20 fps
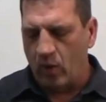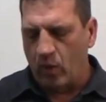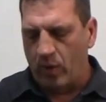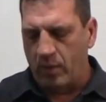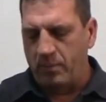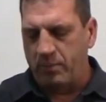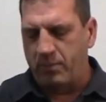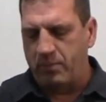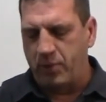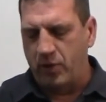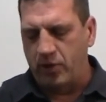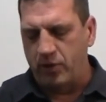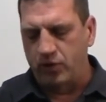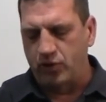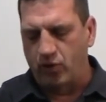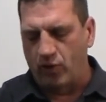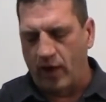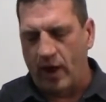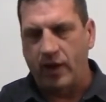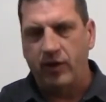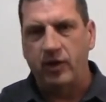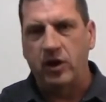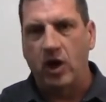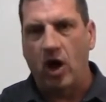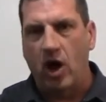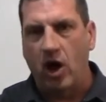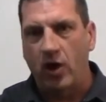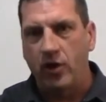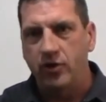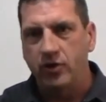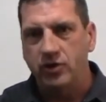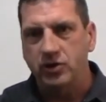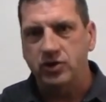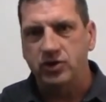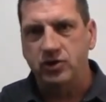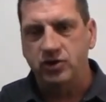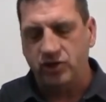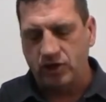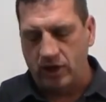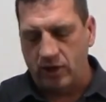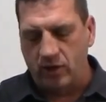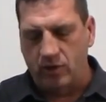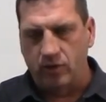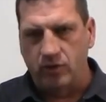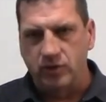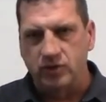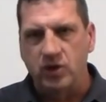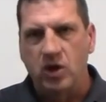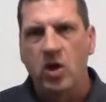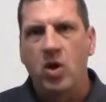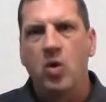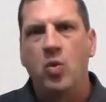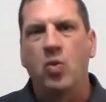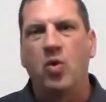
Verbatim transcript: when put directly under shingles,